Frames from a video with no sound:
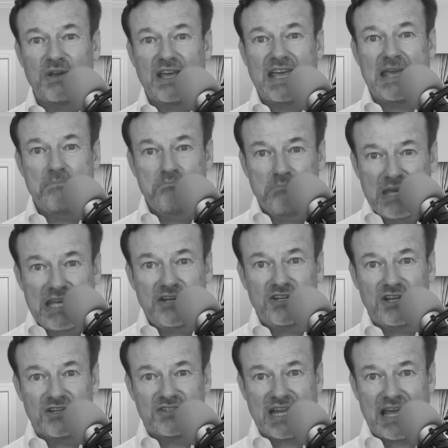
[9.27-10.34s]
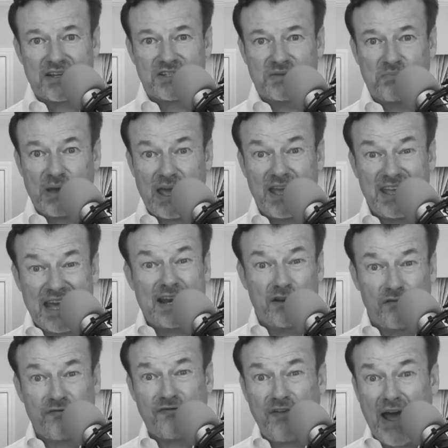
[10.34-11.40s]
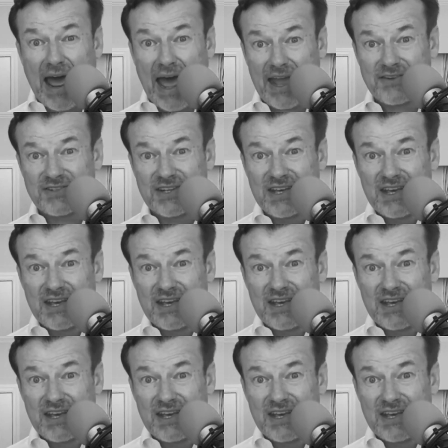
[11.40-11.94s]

immediate tax to pay. And in fact,